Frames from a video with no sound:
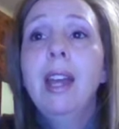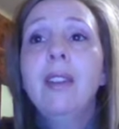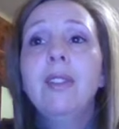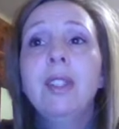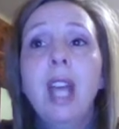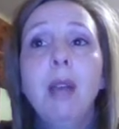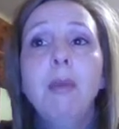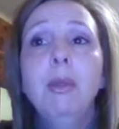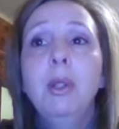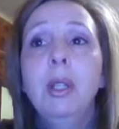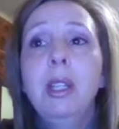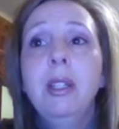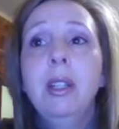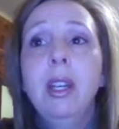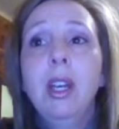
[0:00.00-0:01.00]
stable
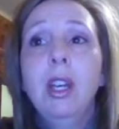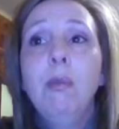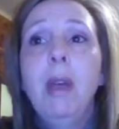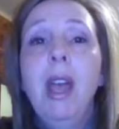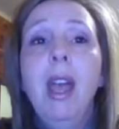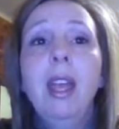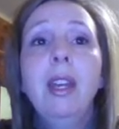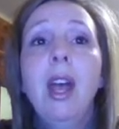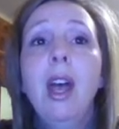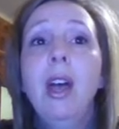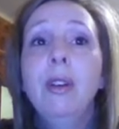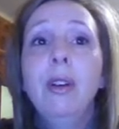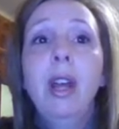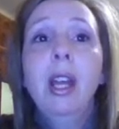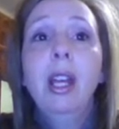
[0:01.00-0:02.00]
income and
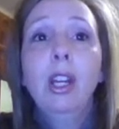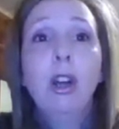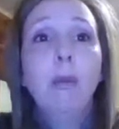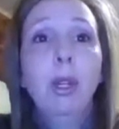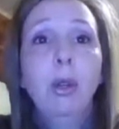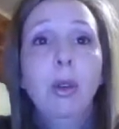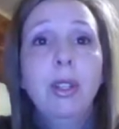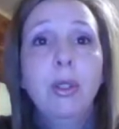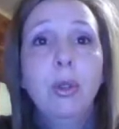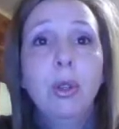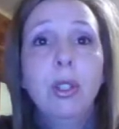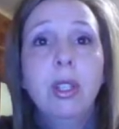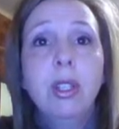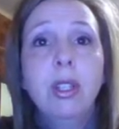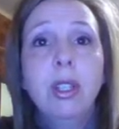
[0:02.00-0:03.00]
other economic
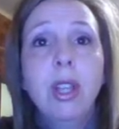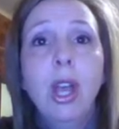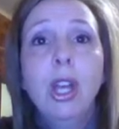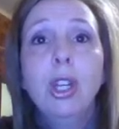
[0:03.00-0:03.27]
resources.